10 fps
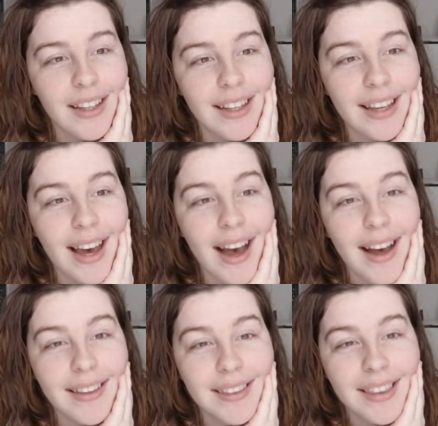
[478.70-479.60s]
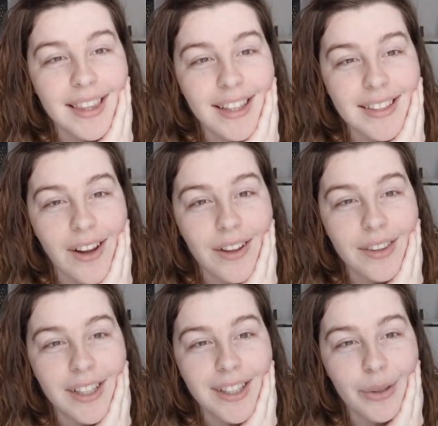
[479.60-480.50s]
Yeah, that's all
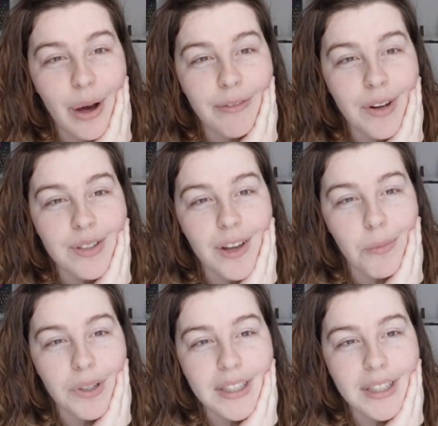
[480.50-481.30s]
the UFOs I've pulled